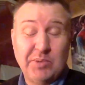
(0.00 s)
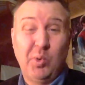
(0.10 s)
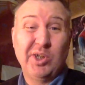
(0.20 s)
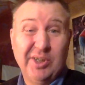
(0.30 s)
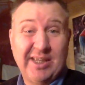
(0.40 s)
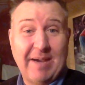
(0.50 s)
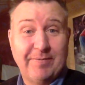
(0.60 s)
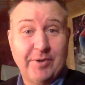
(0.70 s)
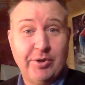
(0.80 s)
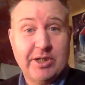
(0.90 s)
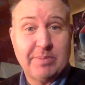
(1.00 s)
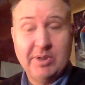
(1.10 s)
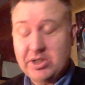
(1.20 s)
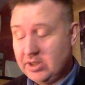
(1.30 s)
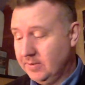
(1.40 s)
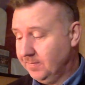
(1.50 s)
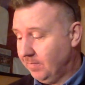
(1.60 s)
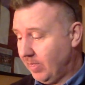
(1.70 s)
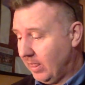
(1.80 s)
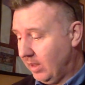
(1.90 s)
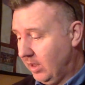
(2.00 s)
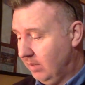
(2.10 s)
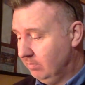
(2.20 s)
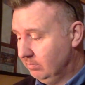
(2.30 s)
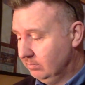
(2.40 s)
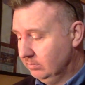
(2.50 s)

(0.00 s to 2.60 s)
what you'd get for Christmas. And